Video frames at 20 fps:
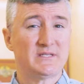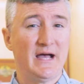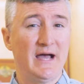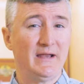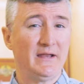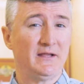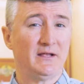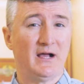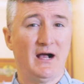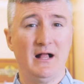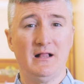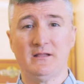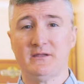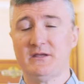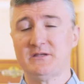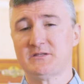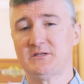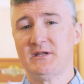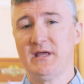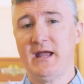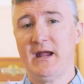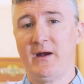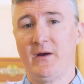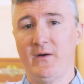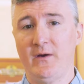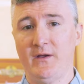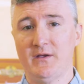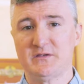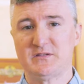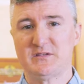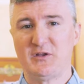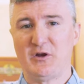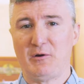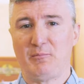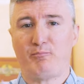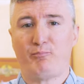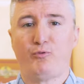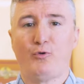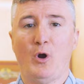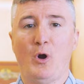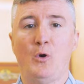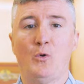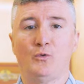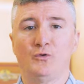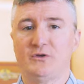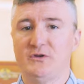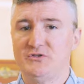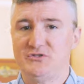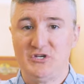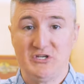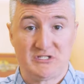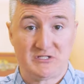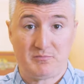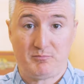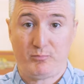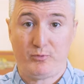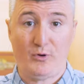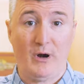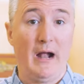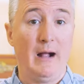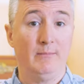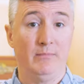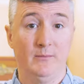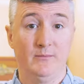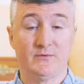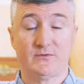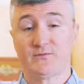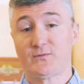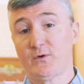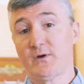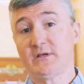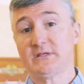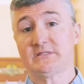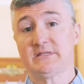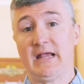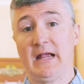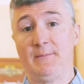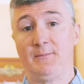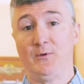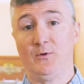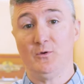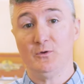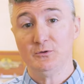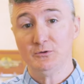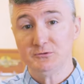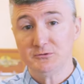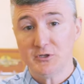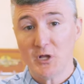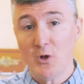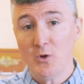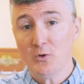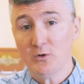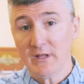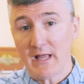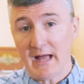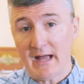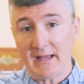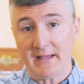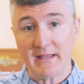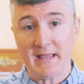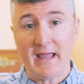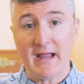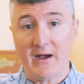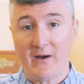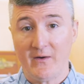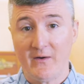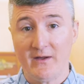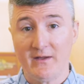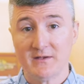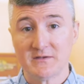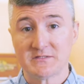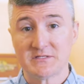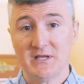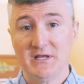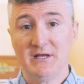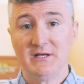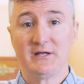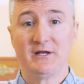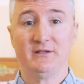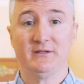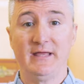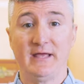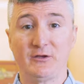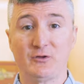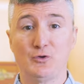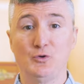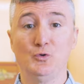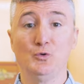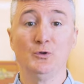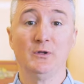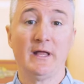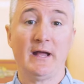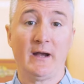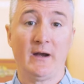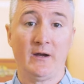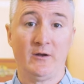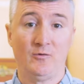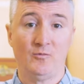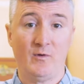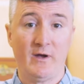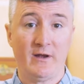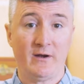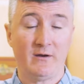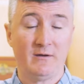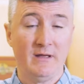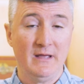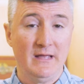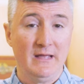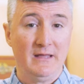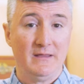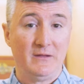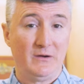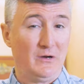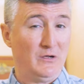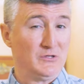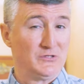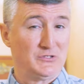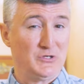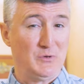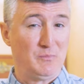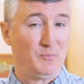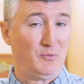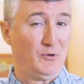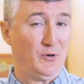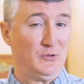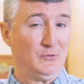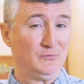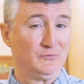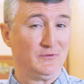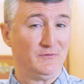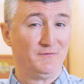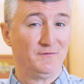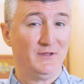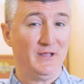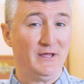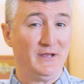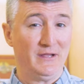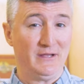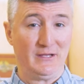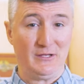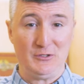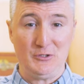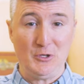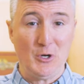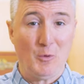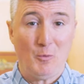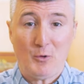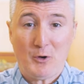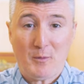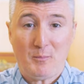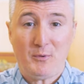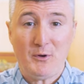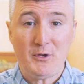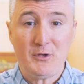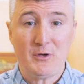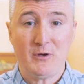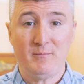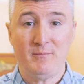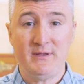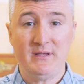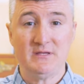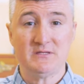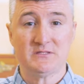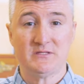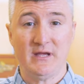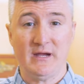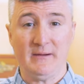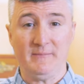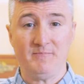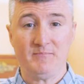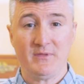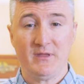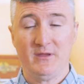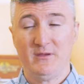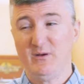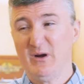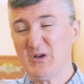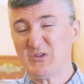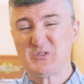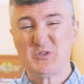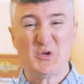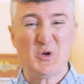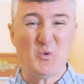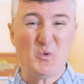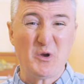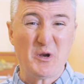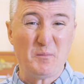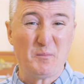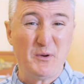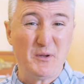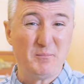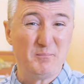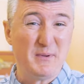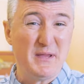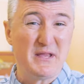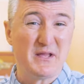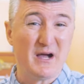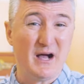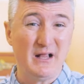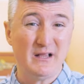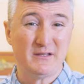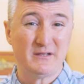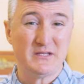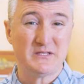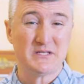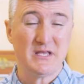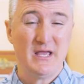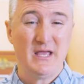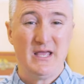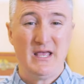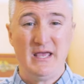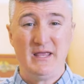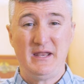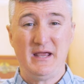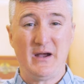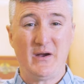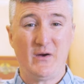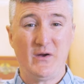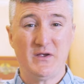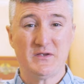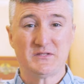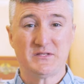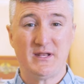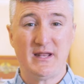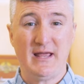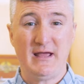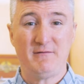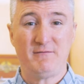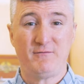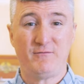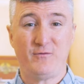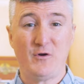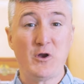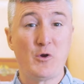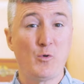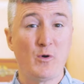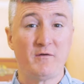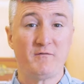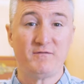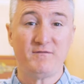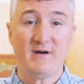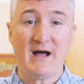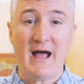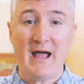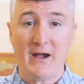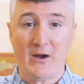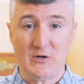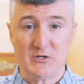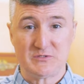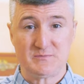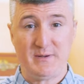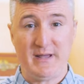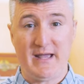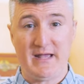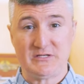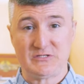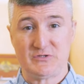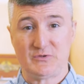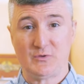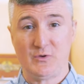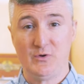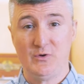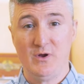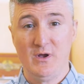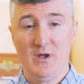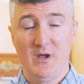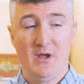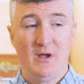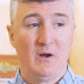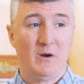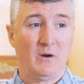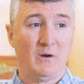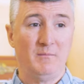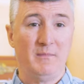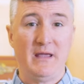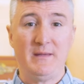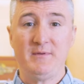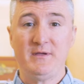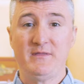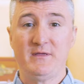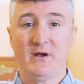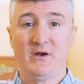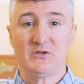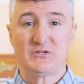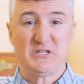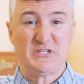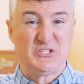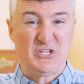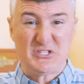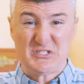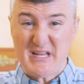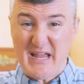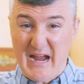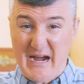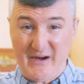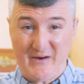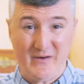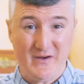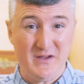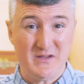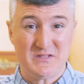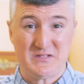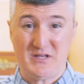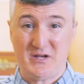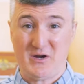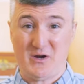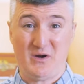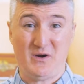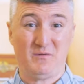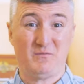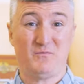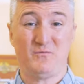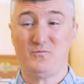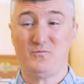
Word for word: siting colonies in areas that are prone to just problems. For example, low-lying areas collect cool air in winter. They're also prone to flooding, and you don't want to put your bees there. You also don't want to put bee colonies in areas that have frequent fires pass through. Or maybe there's just areas that are